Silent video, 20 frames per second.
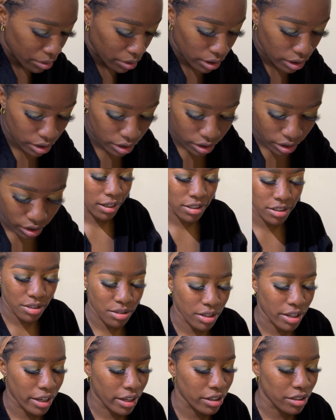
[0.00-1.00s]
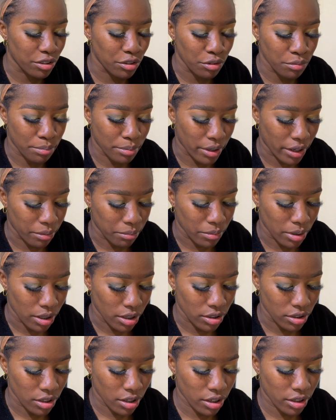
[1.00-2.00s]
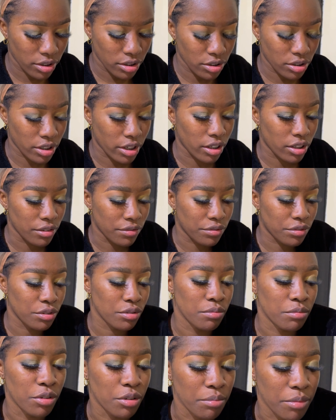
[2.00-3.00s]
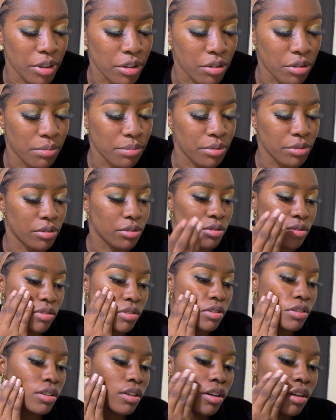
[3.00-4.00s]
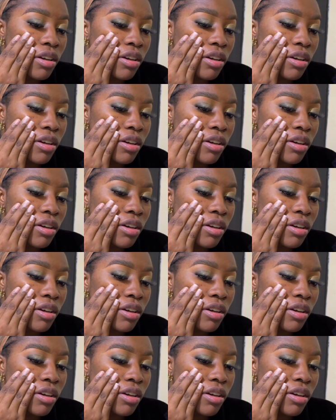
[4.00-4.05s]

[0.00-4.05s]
I need to get a new primer. I need to get a few more makeup products.